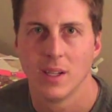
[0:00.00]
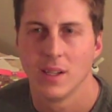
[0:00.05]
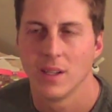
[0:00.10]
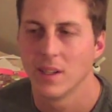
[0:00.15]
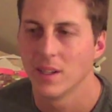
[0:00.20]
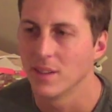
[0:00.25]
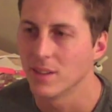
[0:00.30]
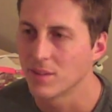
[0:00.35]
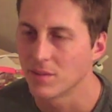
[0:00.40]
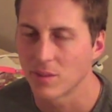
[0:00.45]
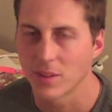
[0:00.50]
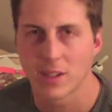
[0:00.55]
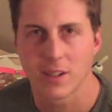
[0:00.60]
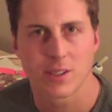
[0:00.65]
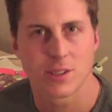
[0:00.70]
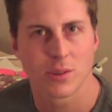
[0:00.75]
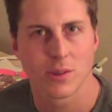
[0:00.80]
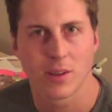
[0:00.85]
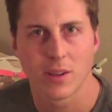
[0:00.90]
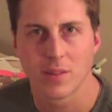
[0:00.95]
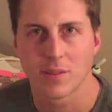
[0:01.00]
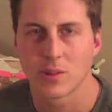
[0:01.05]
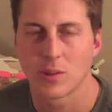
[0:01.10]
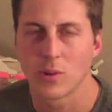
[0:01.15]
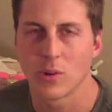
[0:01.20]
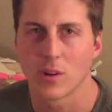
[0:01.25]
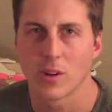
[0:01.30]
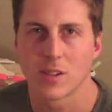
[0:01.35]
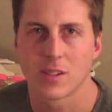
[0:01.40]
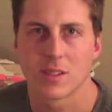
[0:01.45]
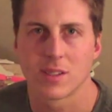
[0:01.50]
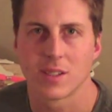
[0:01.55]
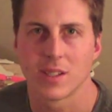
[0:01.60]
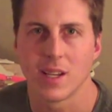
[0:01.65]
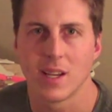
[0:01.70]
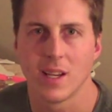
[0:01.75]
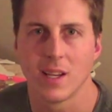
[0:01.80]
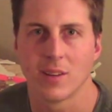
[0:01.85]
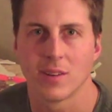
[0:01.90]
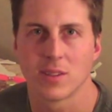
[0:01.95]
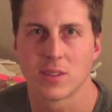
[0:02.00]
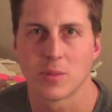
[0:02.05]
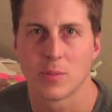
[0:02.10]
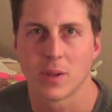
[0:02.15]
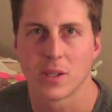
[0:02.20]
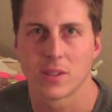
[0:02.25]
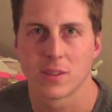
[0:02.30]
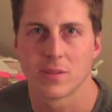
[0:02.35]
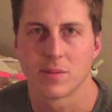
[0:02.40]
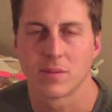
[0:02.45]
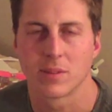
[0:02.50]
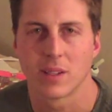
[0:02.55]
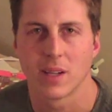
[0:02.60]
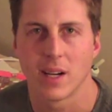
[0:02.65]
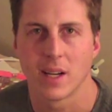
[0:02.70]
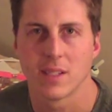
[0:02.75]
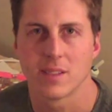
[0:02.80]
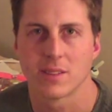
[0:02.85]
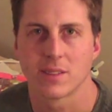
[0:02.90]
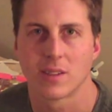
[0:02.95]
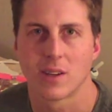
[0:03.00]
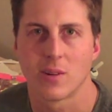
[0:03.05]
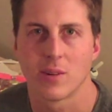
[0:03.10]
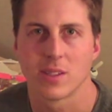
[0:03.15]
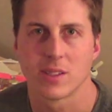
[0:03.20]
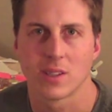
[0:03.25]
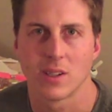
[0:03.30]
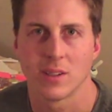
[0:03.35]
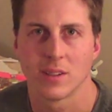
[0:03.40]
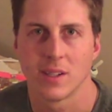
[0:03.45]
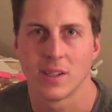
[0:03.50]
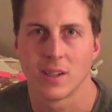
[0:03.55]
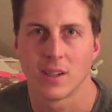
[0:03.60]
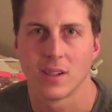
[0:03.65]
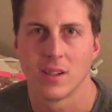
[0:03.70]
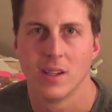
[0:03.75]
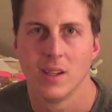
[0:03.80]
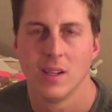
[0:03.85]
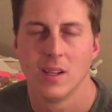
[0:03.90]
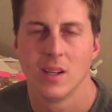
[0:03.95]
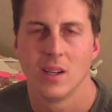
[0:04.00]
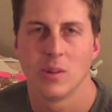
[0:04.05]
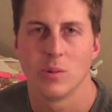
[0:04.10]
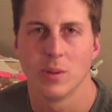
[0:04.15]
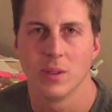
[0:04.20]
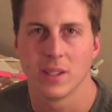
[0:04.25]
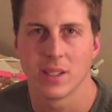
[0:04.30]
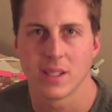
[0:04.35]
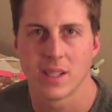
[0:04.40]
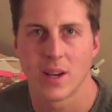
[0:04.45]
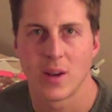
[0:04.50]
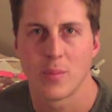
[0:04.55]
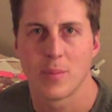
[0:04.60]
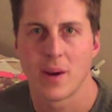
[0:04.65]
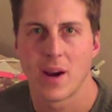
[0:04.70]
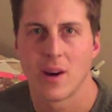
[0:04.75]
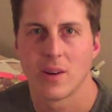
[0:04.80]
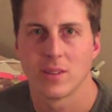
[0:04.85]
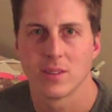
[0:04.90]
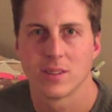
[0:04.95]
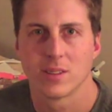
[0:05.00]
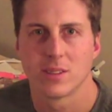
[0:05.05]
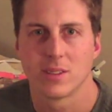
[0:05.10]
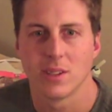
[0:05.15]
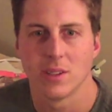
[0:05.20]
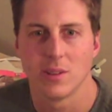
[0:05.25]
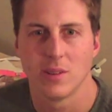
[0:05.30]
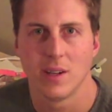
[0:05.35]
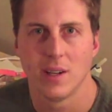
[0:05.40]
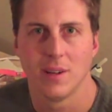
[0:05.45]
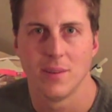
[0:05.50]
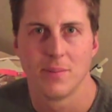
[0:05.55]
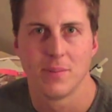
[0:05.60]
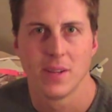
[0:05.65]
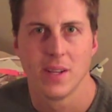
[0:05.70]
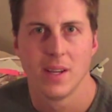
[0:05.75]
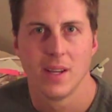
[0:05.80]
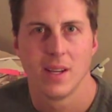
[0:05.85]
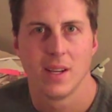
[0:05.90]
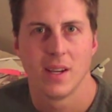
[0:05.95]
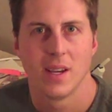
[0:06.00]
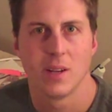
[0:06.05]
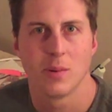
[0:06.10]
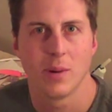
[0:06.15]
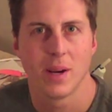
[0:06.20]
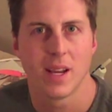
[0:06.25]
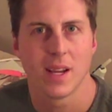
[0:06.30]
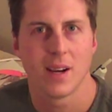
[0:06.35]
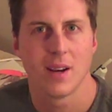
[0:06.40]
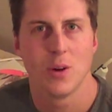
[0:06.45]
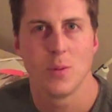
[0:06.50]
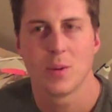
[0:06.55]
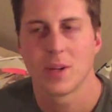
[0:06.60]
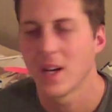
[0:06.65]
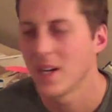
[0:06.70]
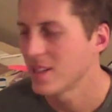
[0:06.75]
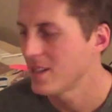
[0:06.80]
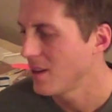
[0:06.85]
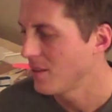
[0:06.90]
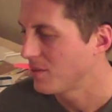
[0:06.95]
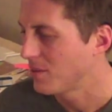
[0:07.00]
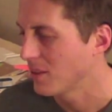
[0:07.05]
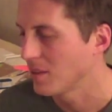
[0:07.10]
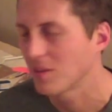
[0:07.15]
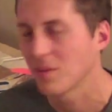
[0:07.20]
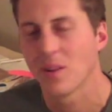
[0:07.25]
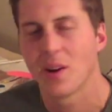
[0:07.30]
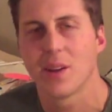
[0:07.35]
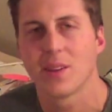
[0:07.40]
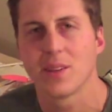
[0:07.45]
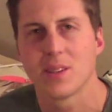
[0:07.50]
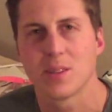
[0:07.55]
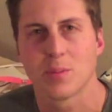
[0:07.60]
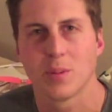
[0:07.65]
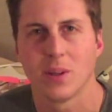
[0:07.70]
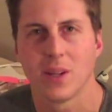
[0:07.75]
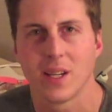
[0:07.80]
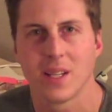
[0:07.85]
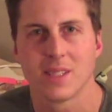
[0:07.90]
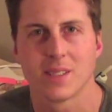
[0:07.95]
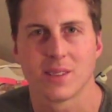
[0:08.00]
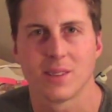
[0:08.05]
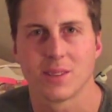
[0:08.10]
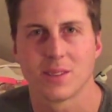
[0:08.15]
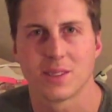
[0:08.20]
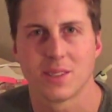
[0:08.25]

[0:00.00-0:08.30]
It's free to join, of course, and there's a bunch of guys that are always on there willing to help out. So anyway, I hope you guys have fun flying these planes, and I'll see